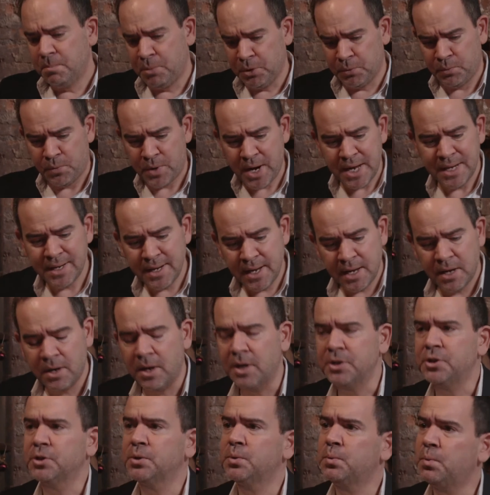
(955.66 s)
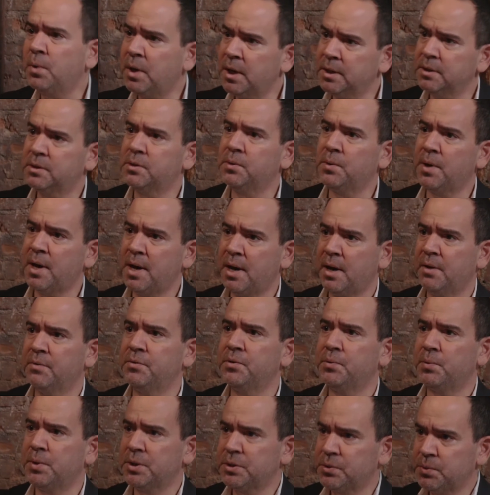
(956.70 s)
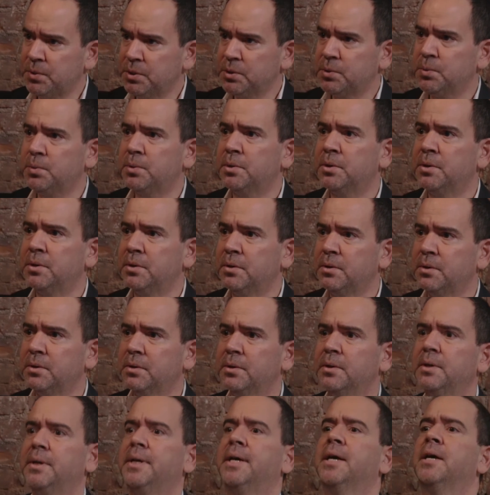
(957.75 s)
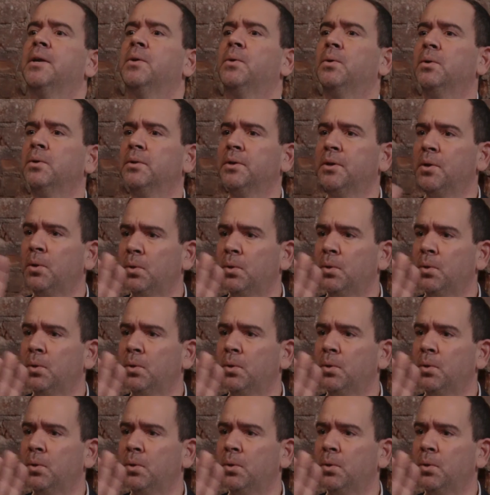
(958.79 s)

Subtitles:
But right now, I just want to have the restaurateur get all the